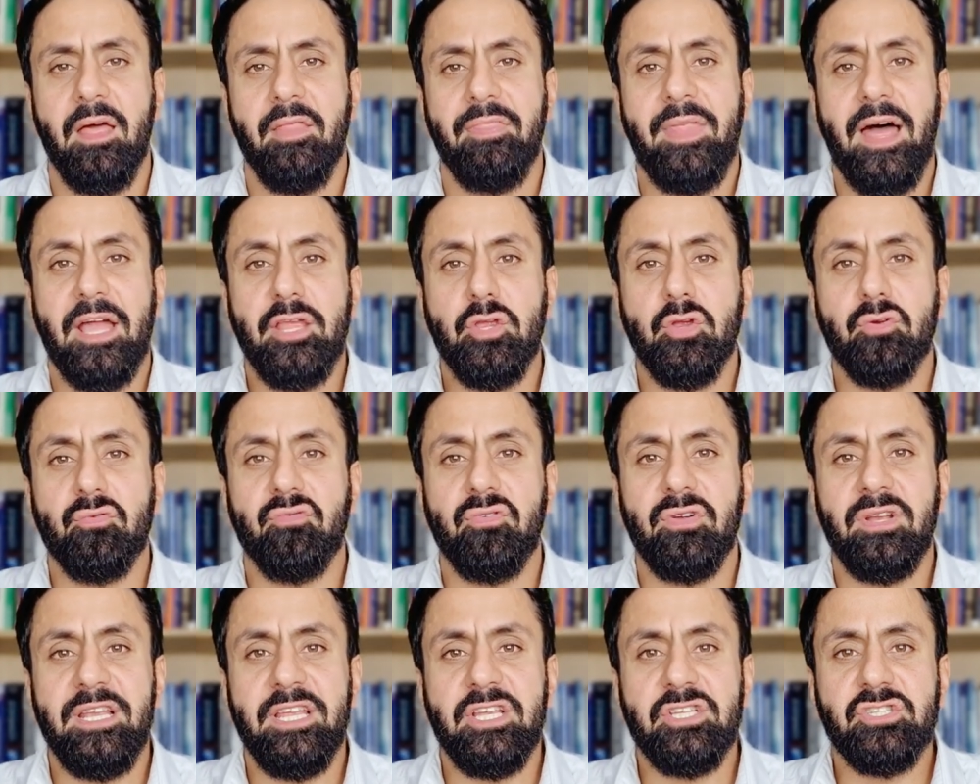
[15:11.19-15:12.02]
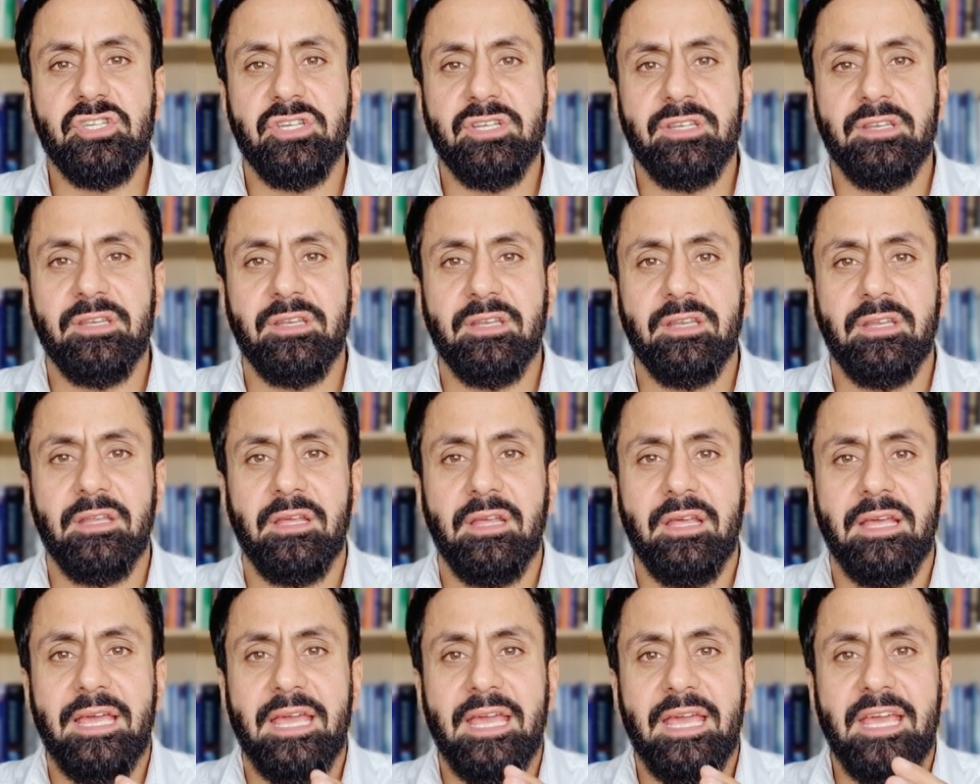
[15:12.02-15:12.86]
that your religion
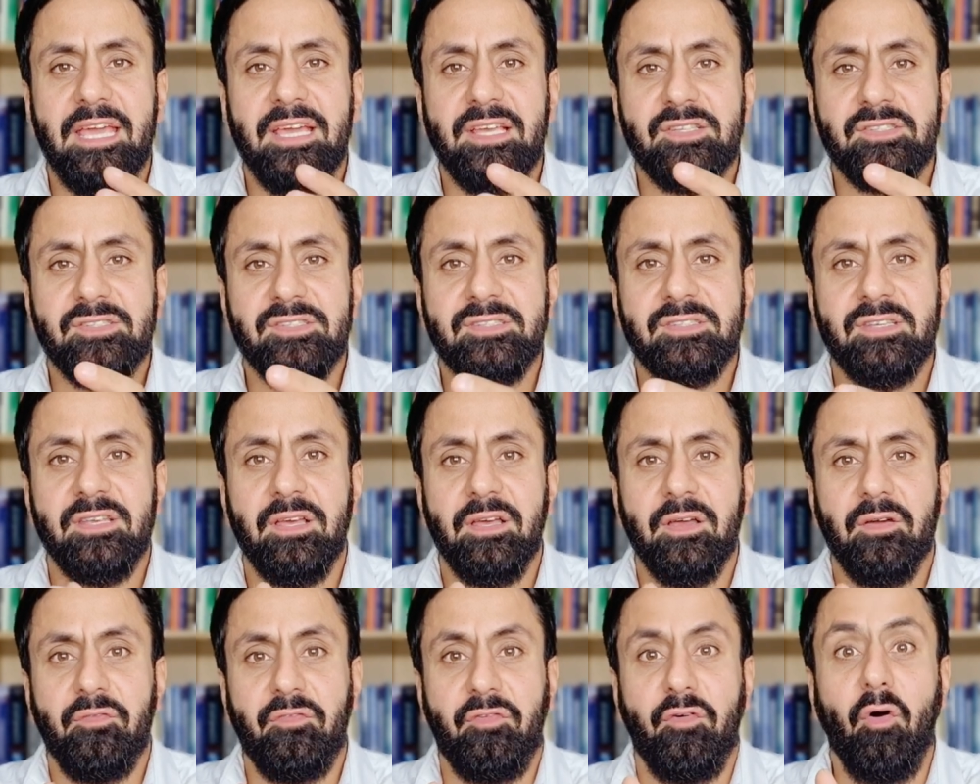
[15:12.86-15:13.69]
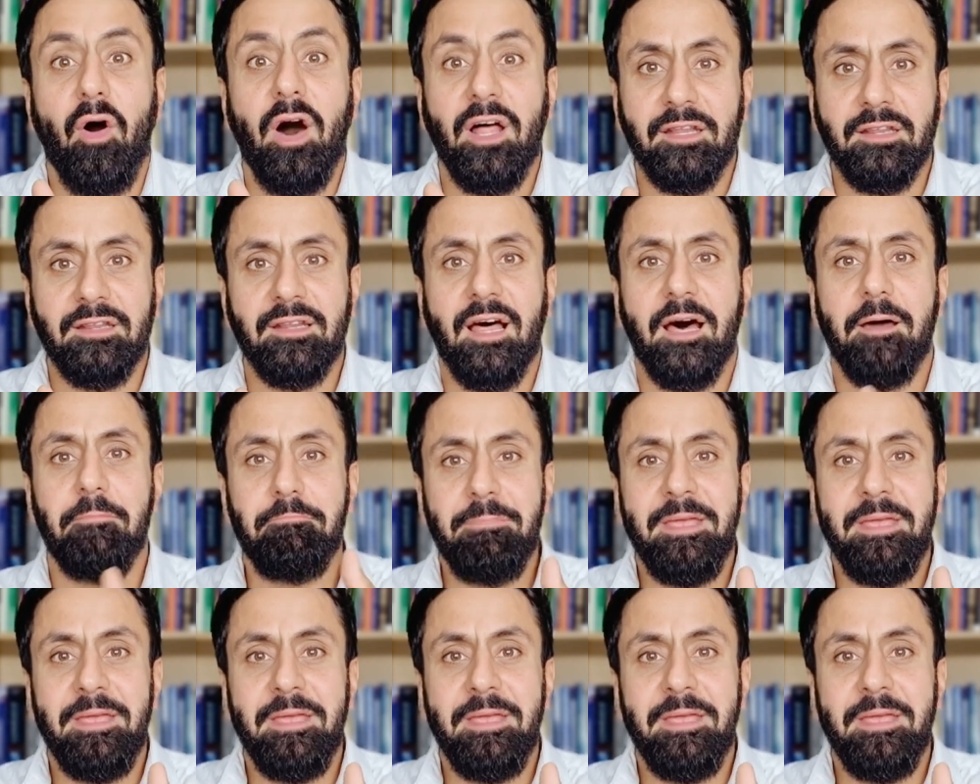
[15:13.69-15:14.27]
is for Allah,